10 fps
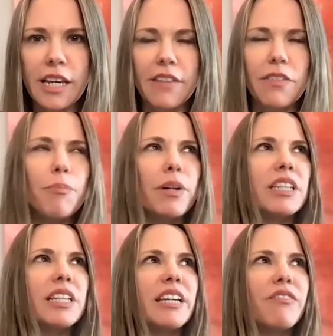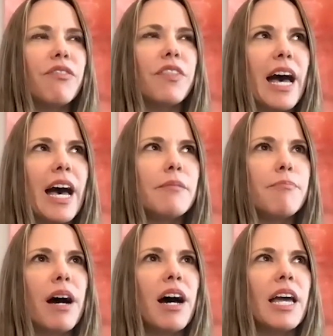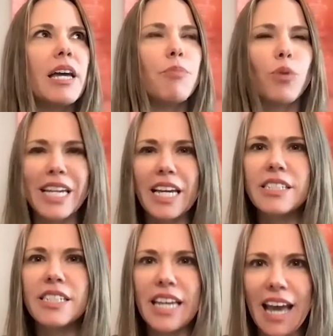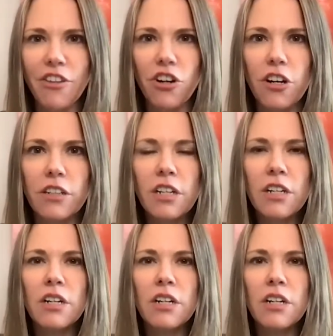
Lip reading: in the belief that by bringing together